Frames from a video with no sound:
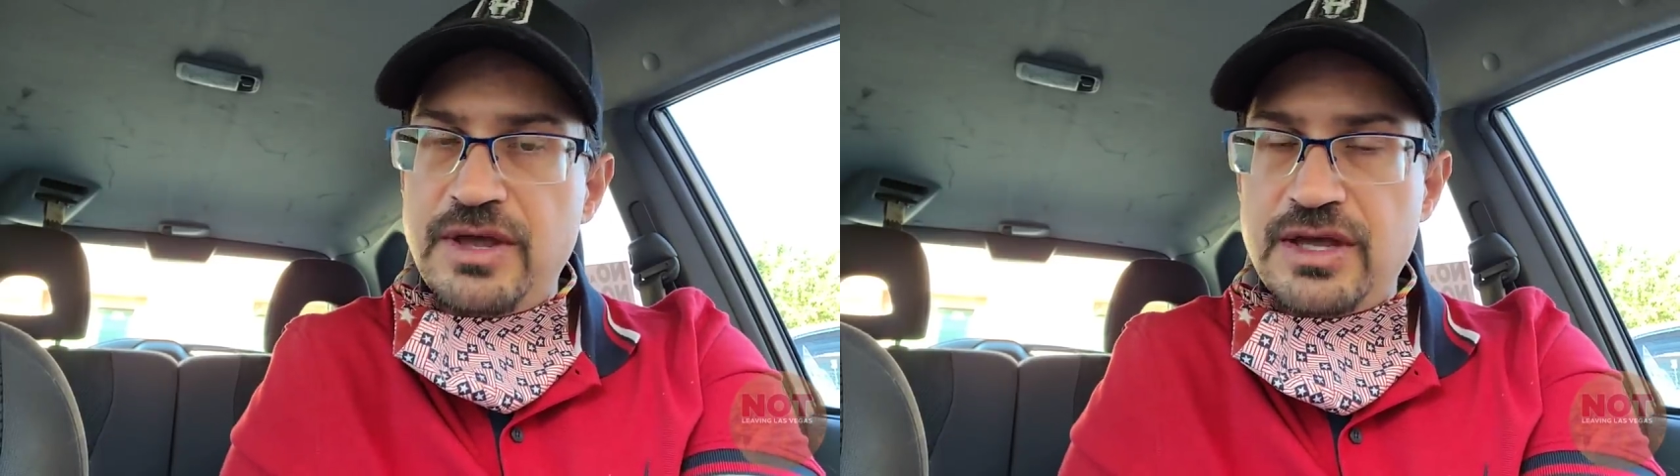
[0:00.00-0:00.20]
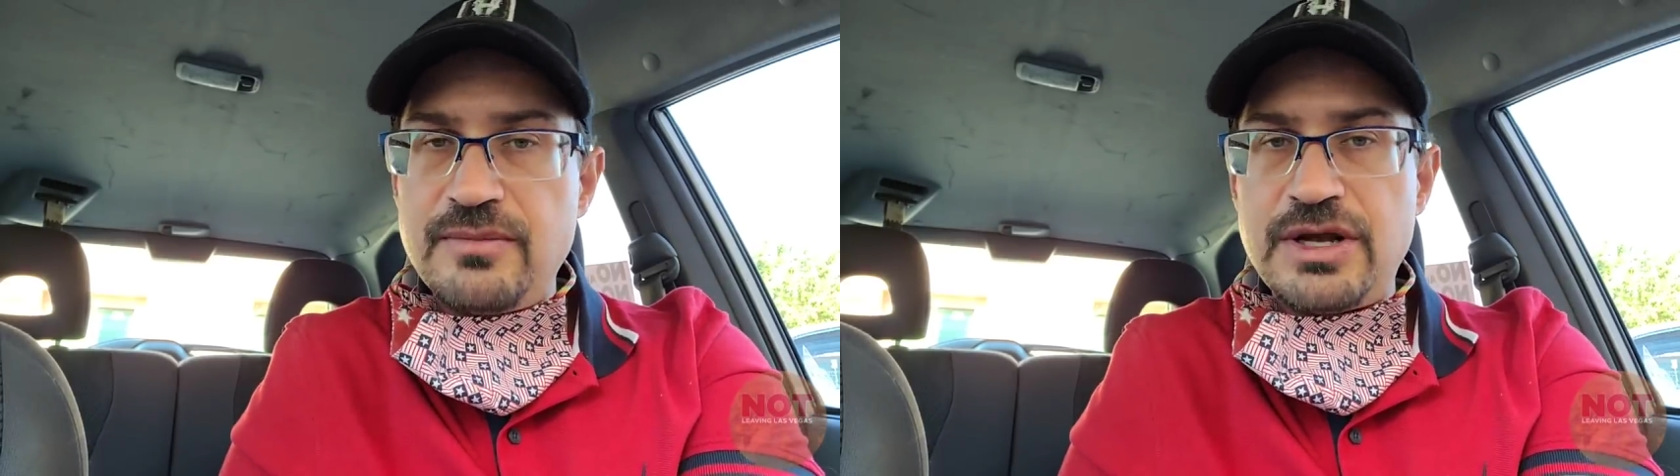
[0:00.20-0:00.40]

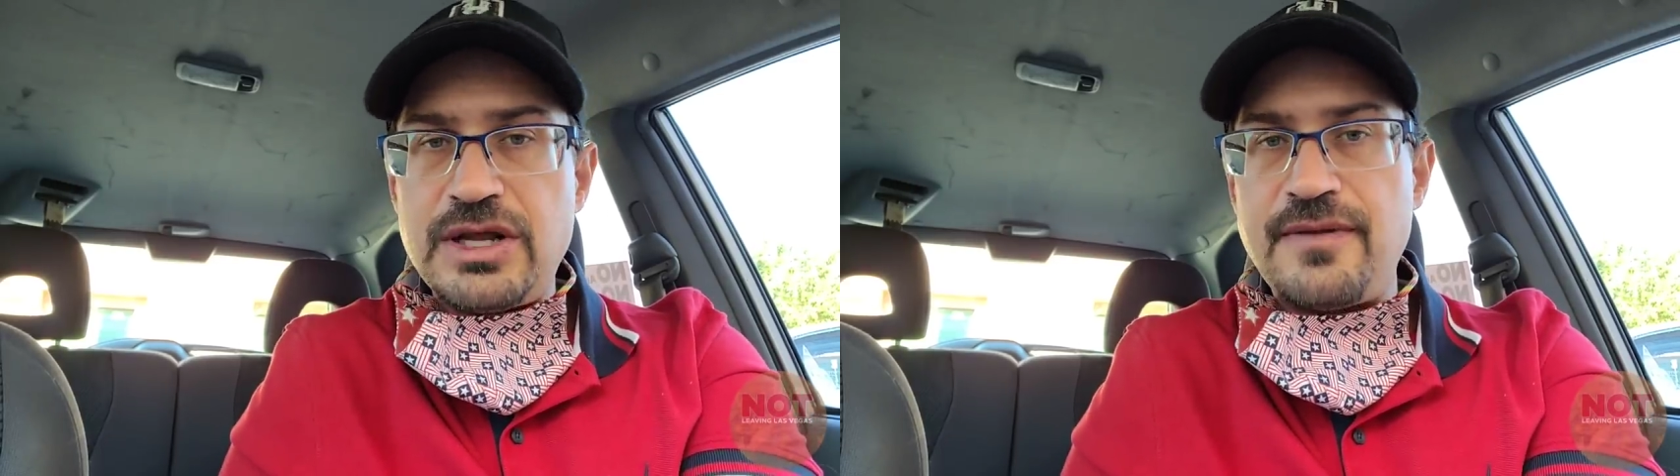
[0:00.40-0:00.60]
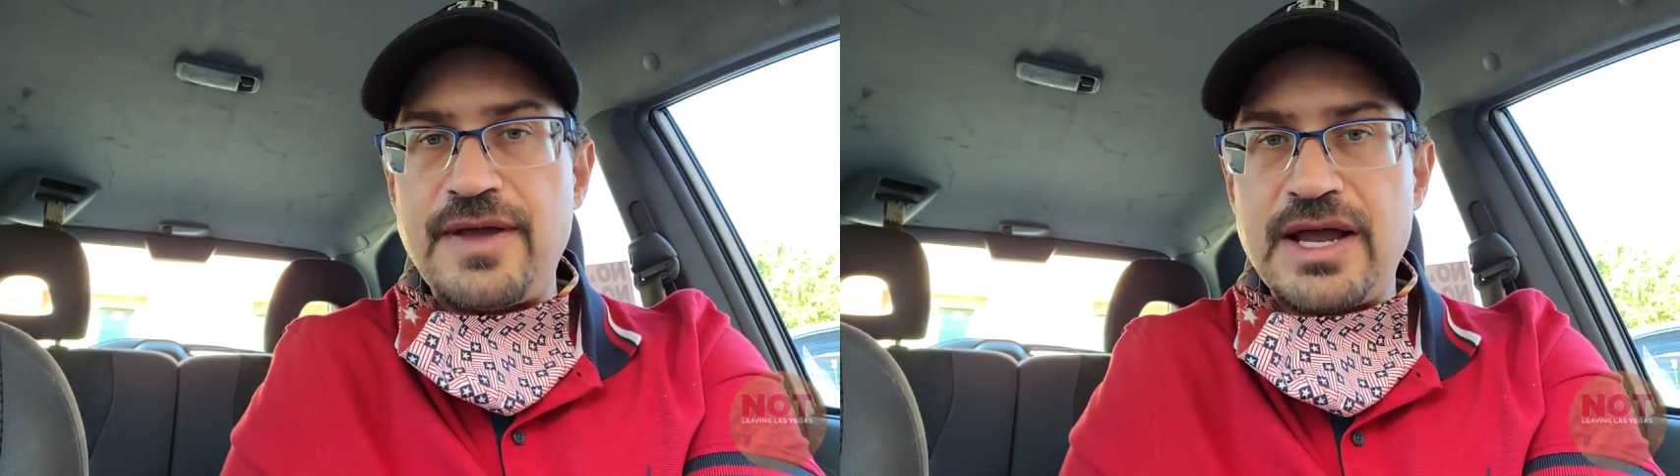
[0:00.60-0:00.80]
making
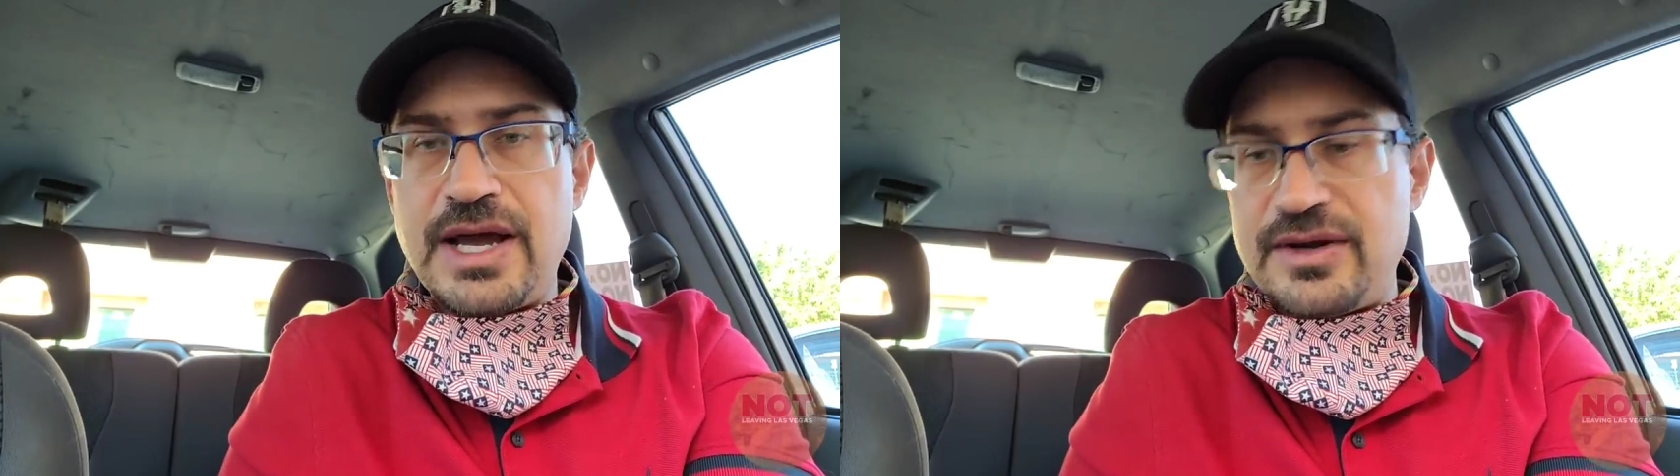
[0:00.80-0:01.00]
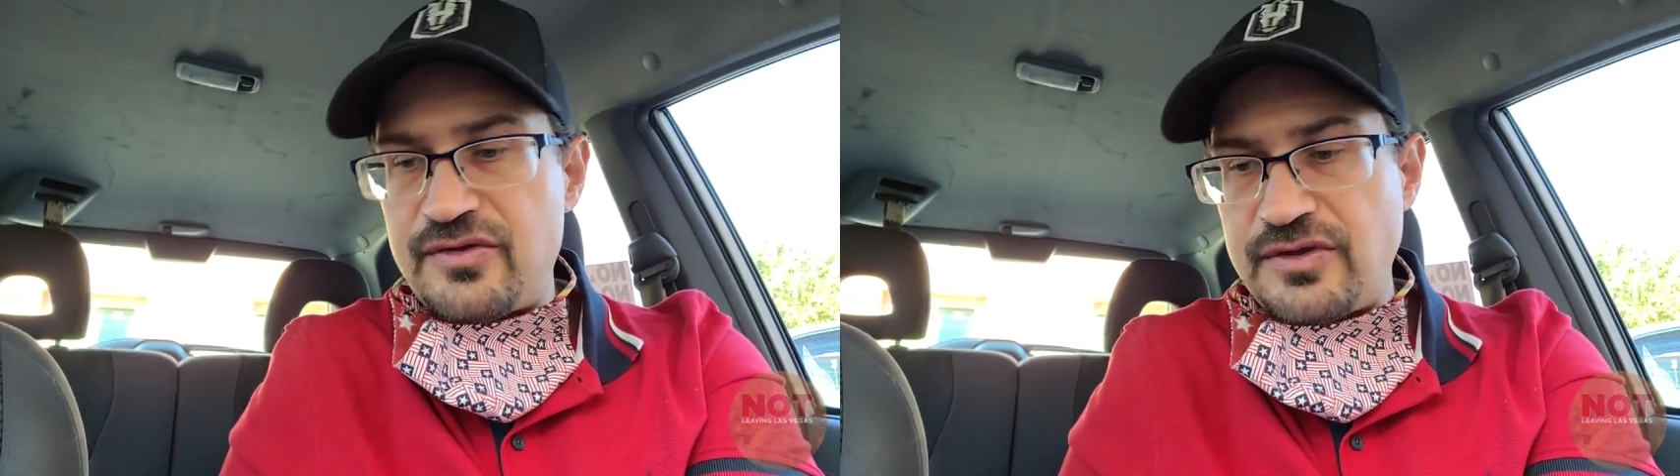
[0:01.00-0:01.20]
money on that
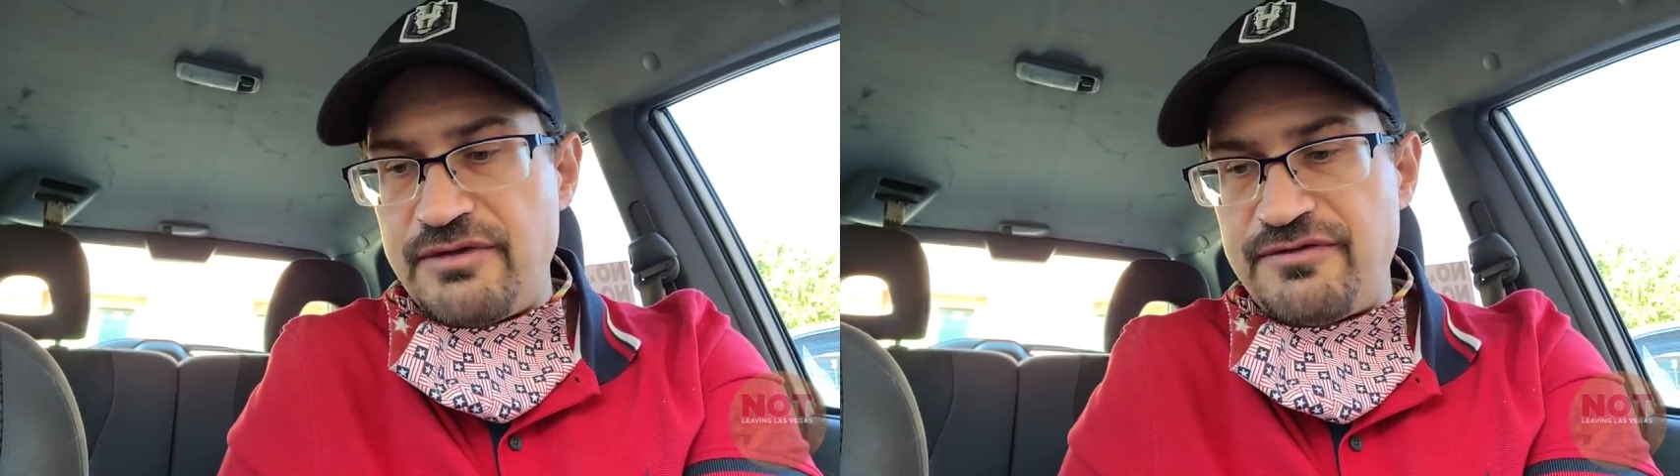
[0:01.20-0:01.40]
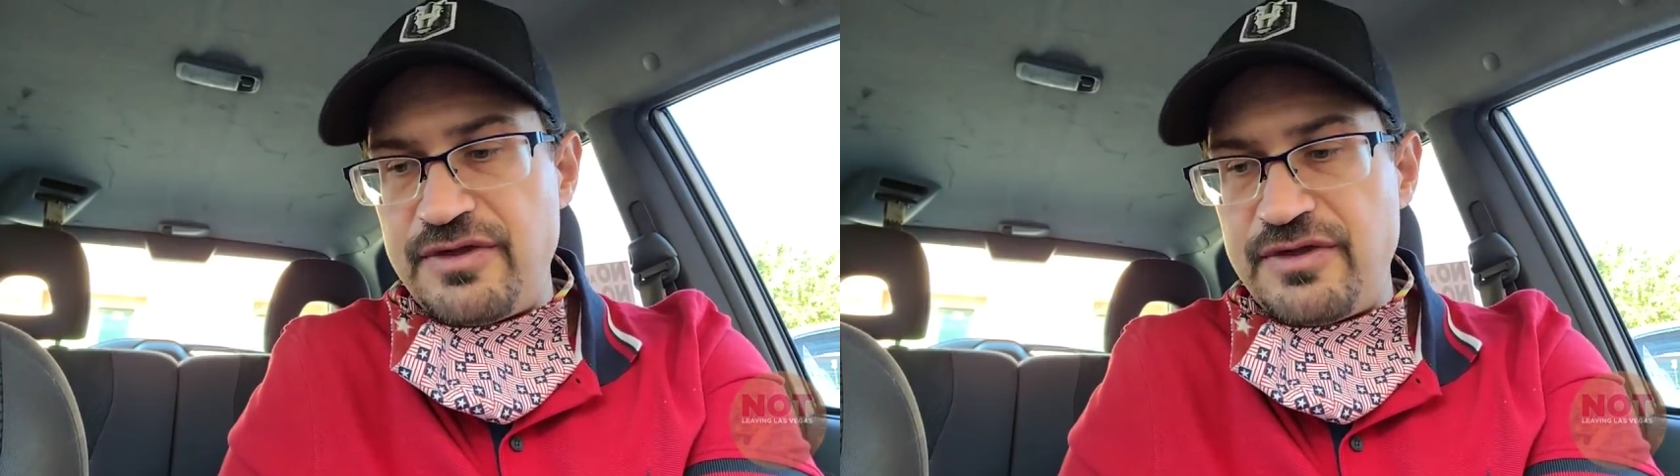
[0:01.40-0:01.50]
kind of stuff.